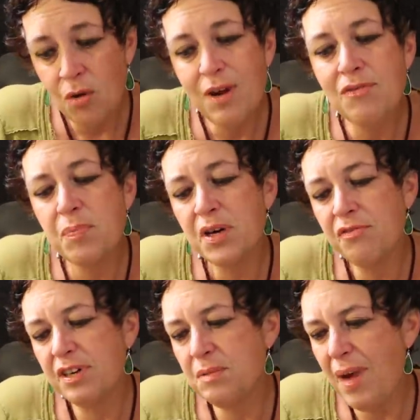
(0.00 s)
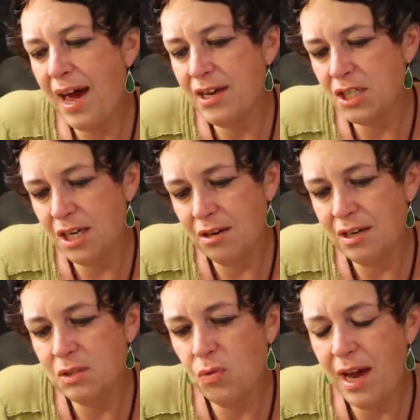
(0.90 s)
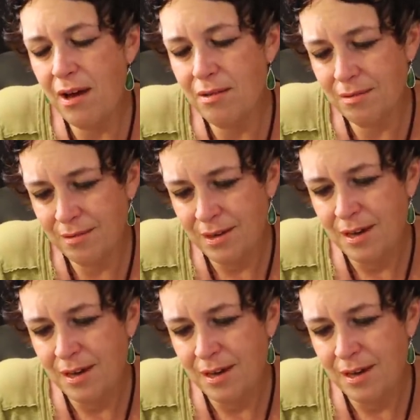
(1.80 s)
we have a perfect match here as well